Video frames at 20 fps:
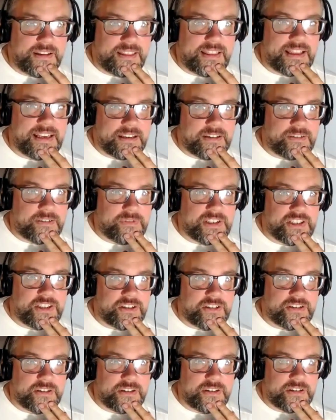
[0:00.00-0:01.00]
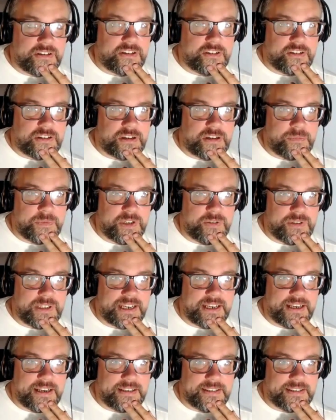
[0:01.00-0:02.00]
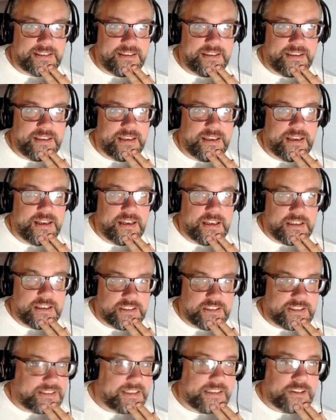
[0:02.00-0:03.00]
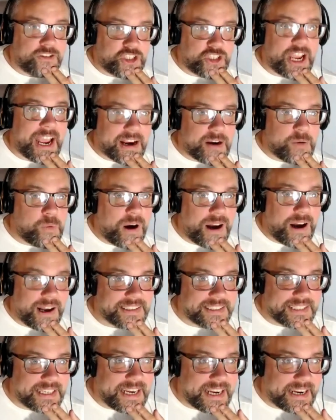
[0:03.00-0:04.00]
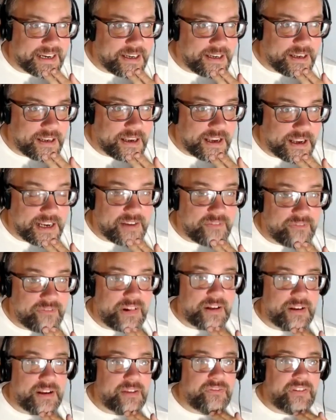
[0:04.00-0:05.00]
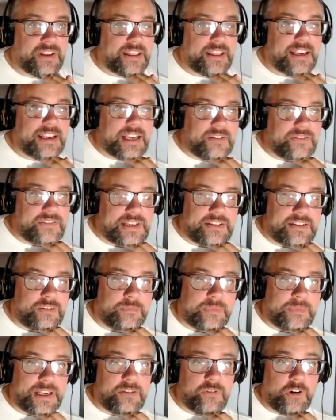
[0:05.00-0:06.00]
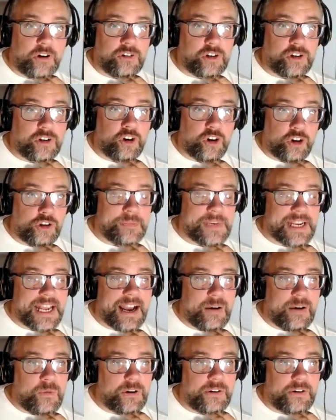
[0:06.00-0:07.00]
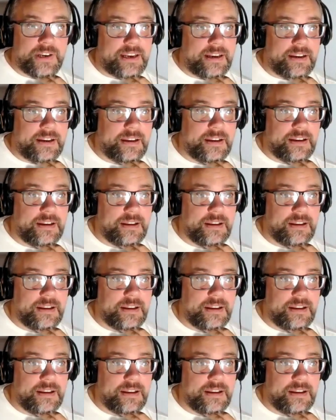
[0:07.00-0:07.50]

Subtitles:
think Richard's a good communicator, still check what I say. And if you think I've said something wrong, call me out on it.